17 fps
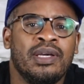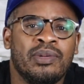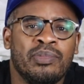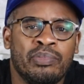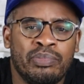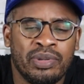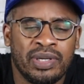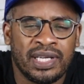
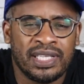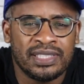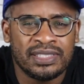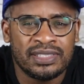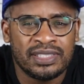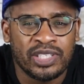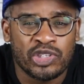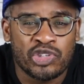
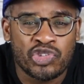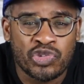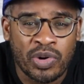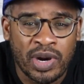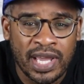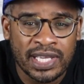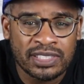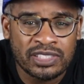but they're
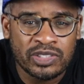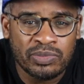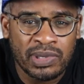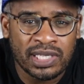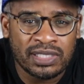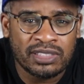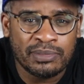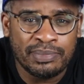trying to
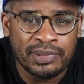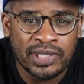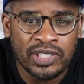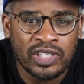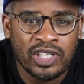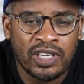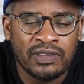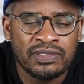make the
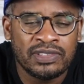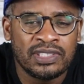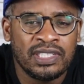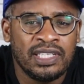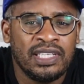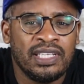playoffs,